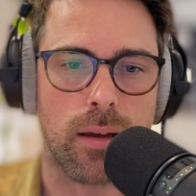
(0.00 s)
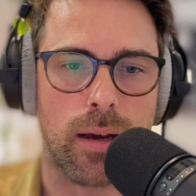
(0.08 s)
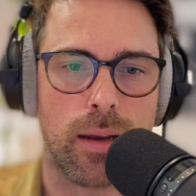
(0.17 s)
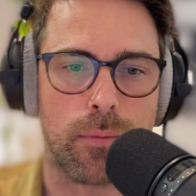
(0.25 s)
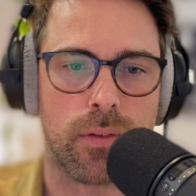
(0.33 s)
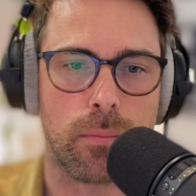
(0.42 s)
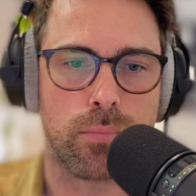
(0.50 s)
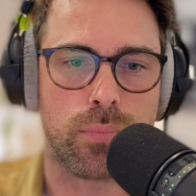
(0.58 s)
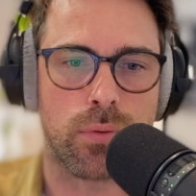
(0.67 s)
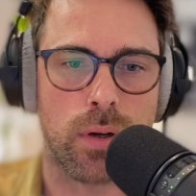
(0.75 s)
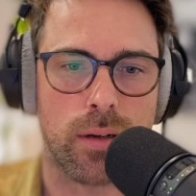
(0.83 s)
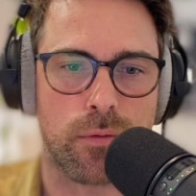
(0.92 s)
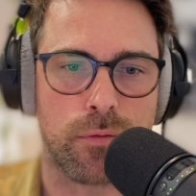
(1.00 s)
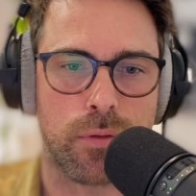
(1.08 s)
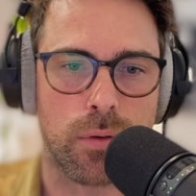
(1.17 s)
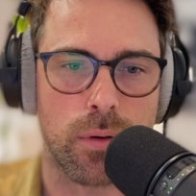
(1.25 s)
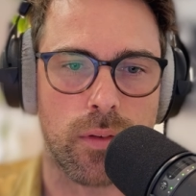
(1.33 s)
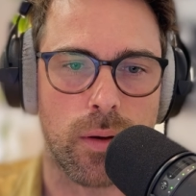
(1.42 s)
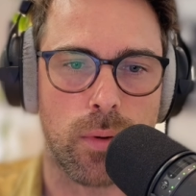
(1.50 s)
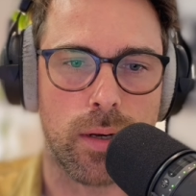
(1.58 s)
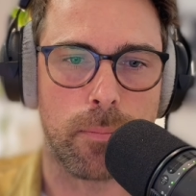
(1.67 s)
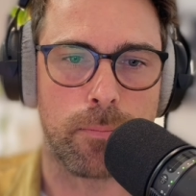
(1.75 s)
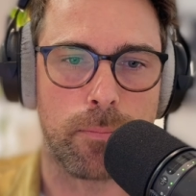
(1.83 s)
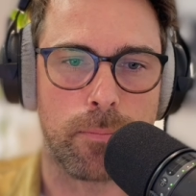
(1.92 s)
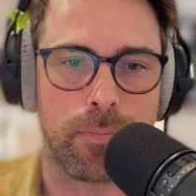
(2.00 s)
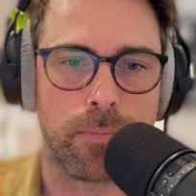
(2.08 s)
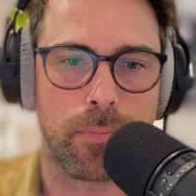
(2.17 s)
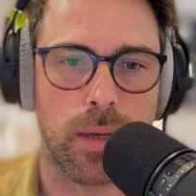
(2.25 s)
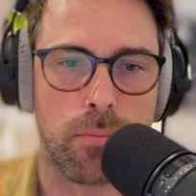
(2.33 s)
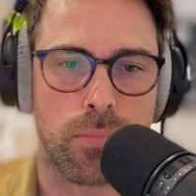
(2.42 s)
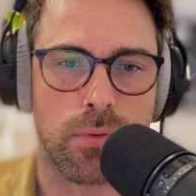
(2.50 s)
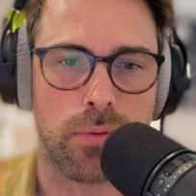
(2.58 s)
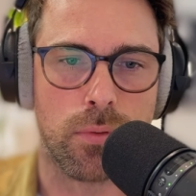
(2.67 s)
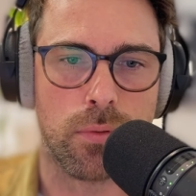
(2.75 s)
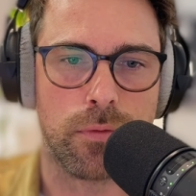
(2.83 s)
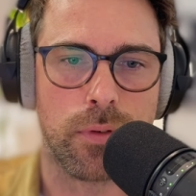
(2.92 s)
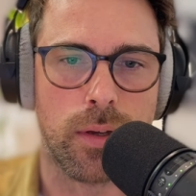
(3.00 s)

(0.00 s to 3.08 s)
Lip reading: I have some product photos I want to improve.